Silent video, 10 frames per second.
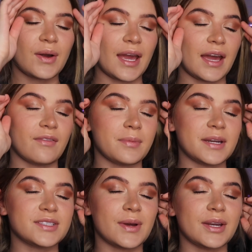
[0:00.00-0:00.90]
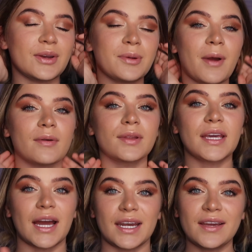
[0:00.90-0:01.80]
Okay everybody, so I know you're probably
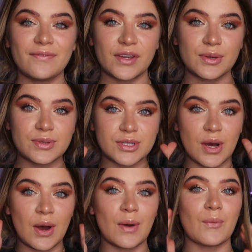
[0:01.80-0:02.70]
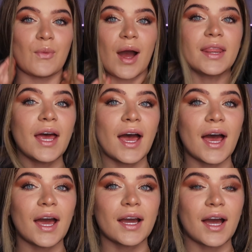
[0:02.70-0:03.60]
kind of confused on why the
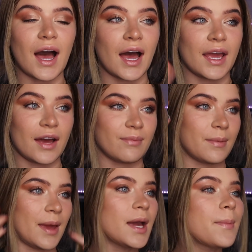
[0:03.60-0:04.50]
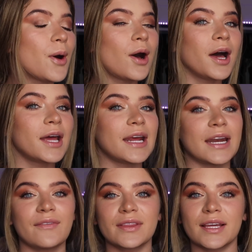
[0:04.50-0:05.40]
heck I have my makeup on
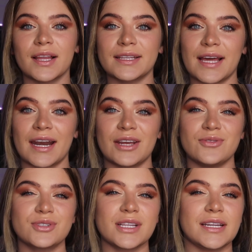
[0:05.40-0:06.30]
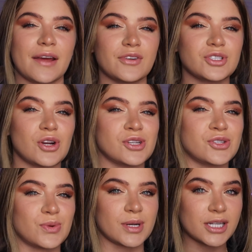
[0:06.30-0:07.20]
and everything like that. I usually never start a
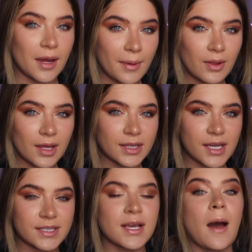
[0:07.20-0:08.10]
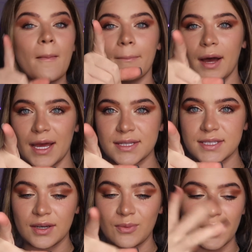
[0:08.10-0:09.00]
story time out like this, but
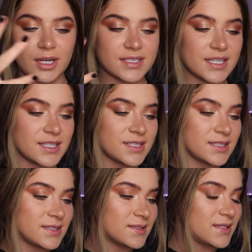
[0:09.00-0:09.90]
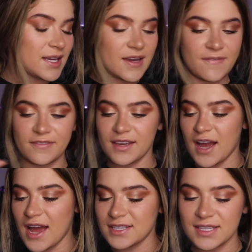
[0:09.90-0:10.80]
we're gonna see if you
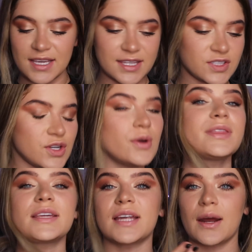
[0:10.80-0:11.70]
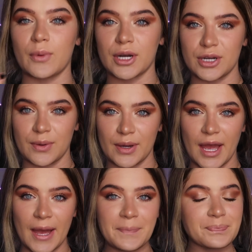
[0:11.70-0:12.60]
guys like this new thing that I want to do,
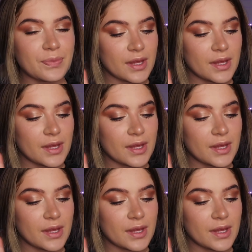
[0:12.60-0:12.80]
okay?